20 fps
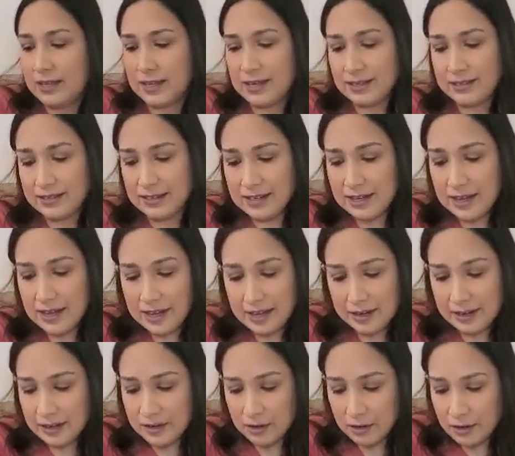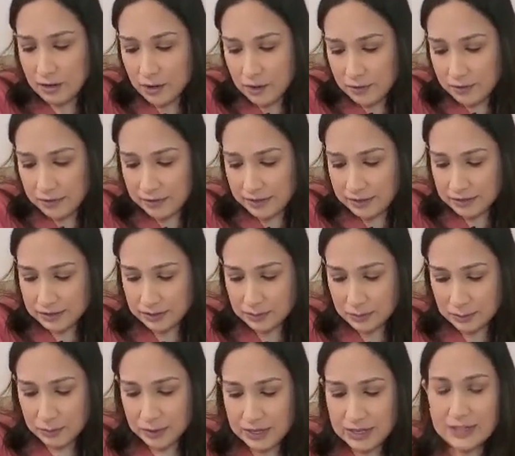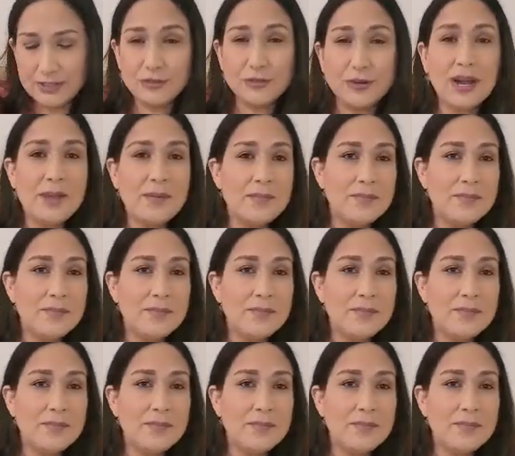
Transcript: And yeah, I love it. We try